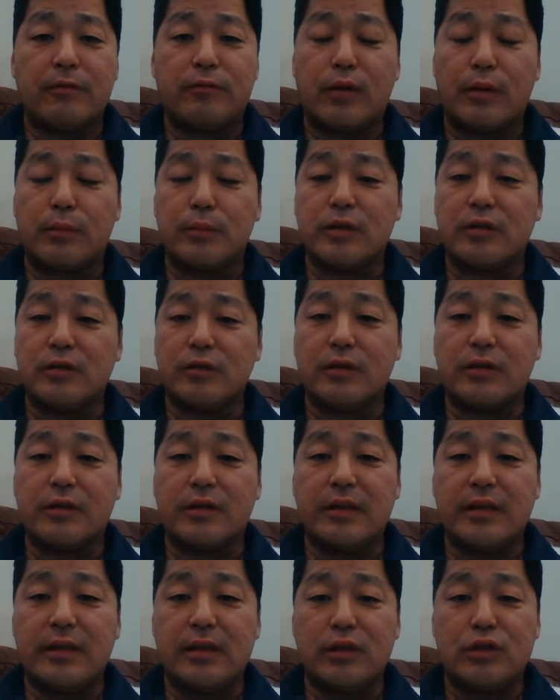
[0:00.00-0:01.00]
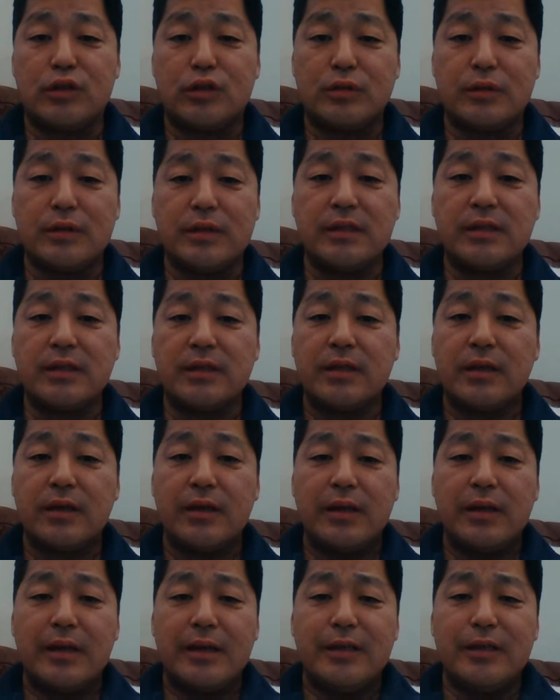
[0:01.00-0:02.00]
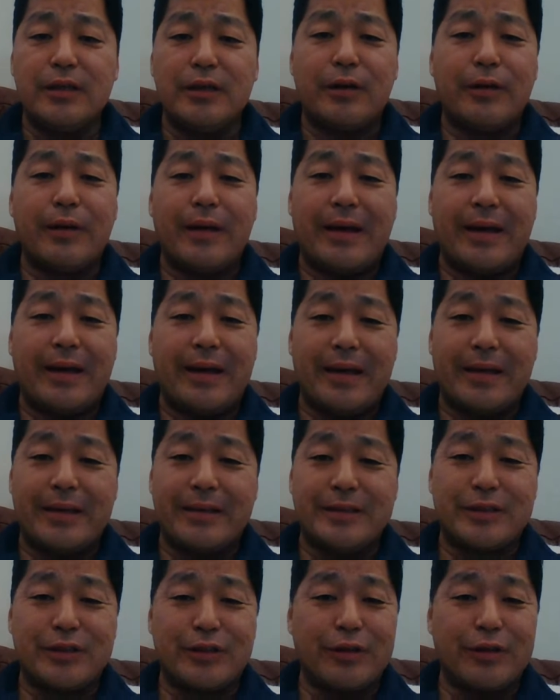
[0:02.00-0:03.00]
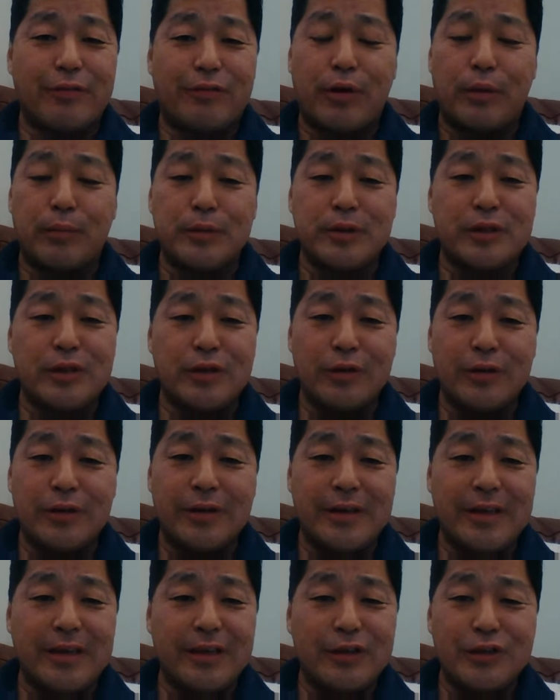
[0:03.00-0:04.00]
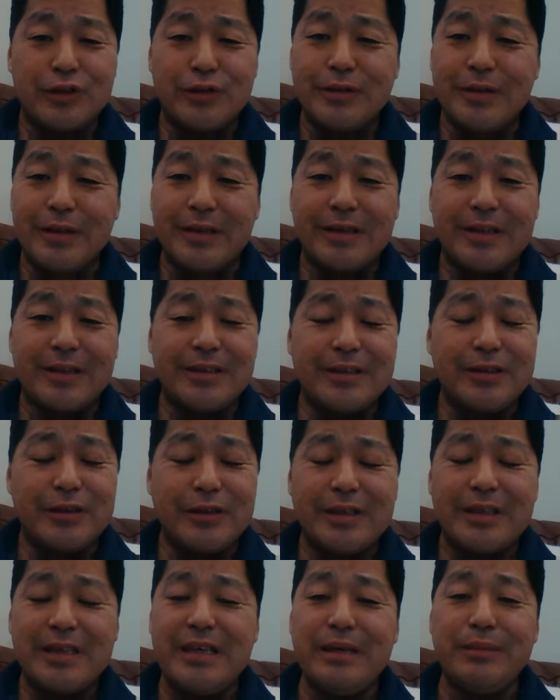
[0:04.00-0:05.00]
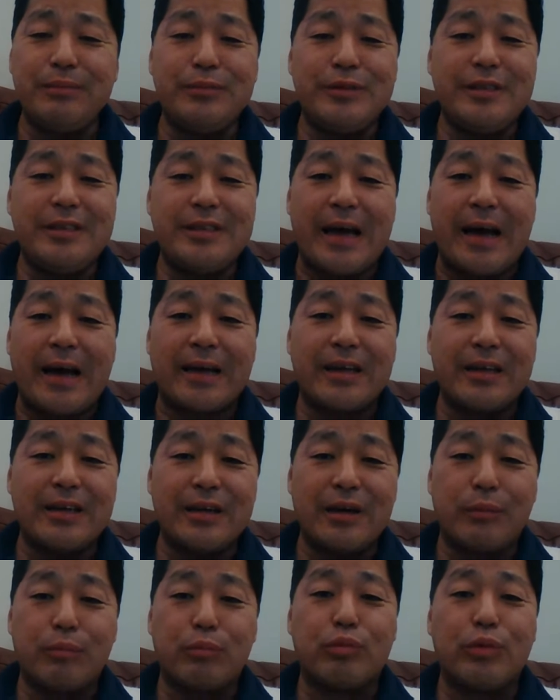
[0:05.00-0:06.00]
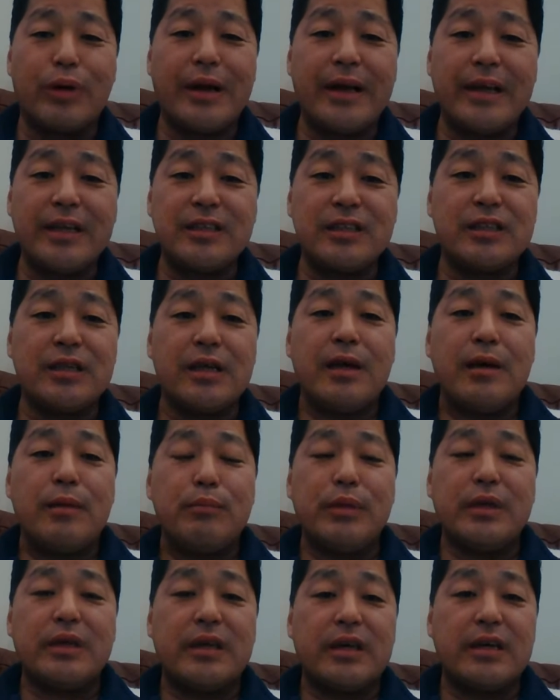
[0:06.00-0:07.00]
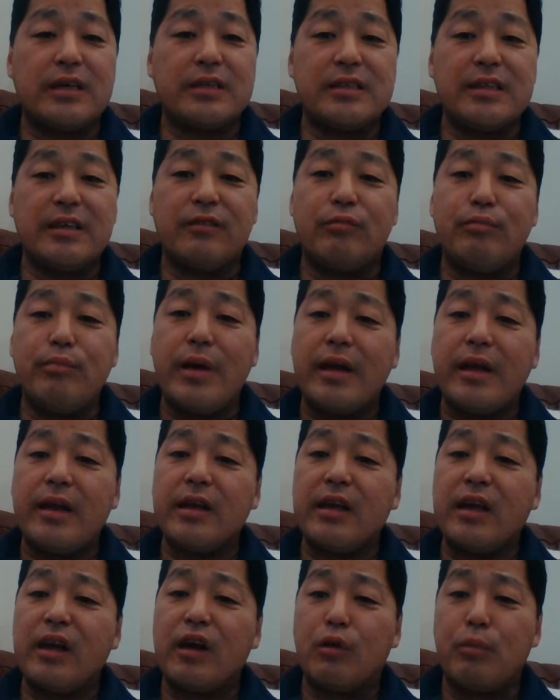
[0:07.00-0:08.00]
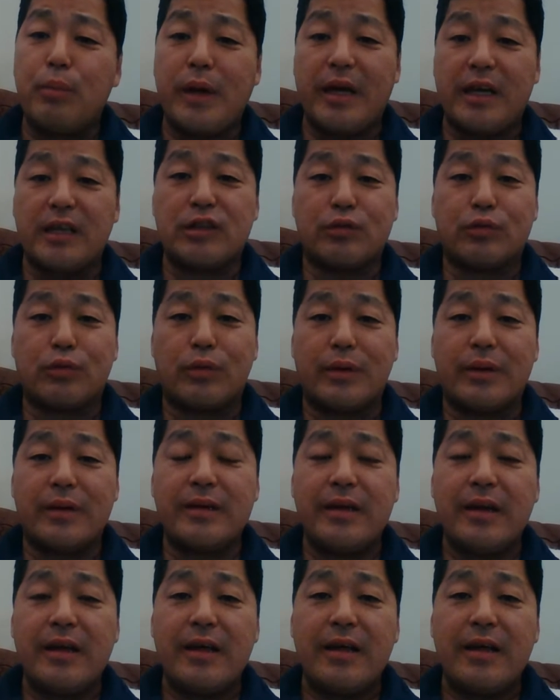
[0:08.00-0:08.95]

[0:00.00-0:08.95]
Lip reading: pharmaceutical industries, and so the pharmaceutical industry can keep jacking up rates, because if Medicare pays for it,